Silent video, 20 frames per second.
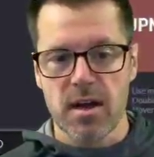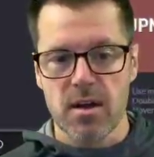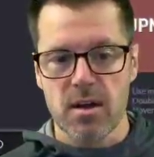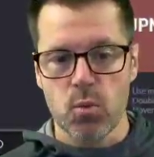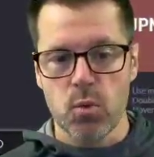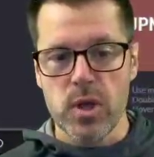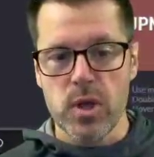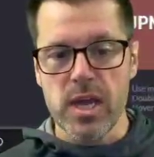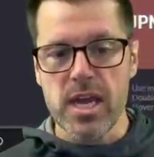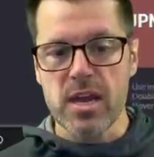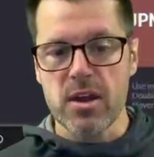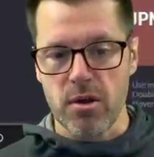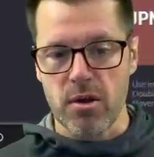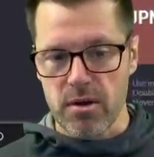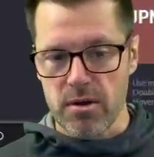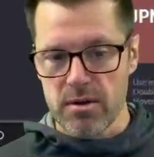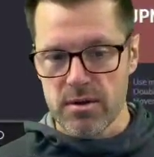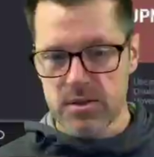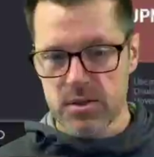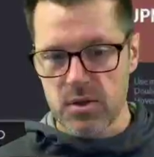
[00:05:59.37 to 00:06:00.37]
weaker.
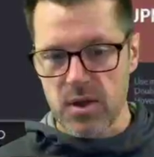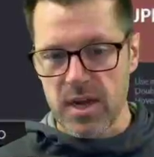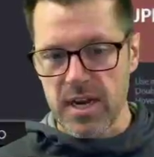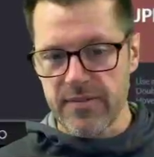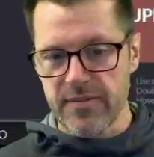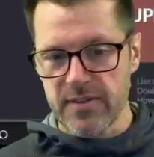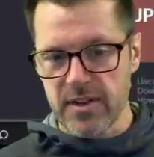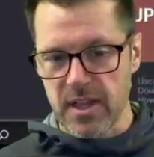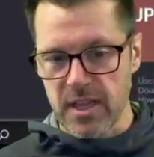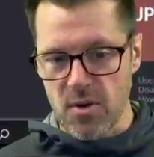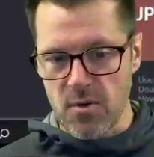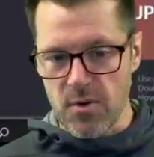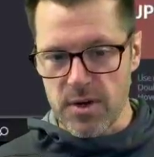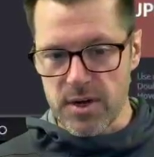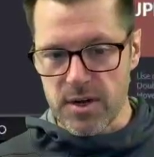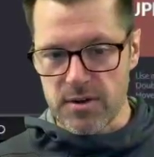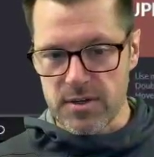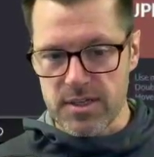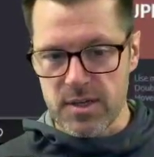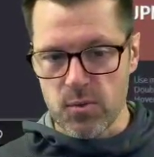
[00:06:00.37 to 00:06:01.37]
So I'd have to go in
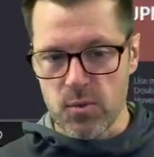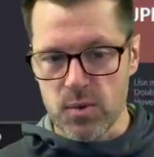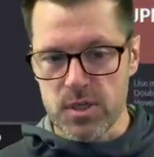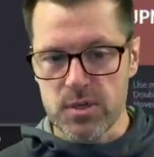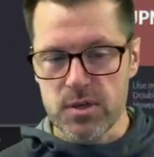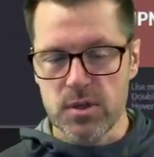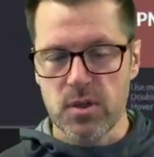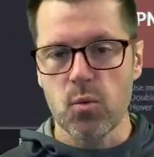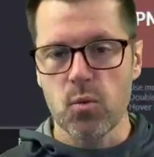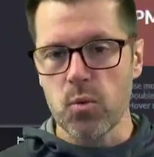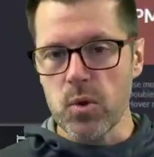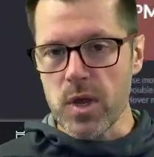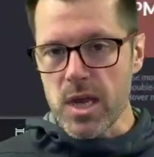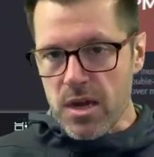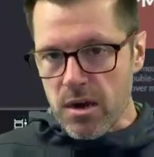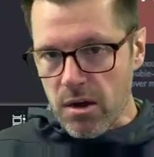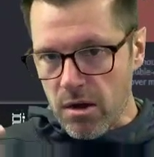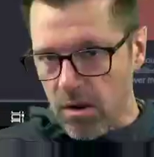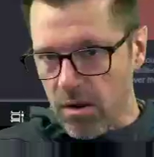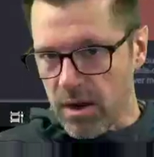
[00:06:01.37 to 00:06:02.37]
here and see which are the
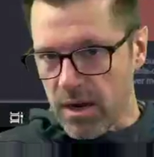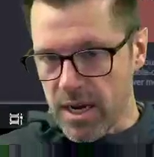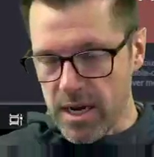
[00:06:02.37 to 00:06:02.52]
weaker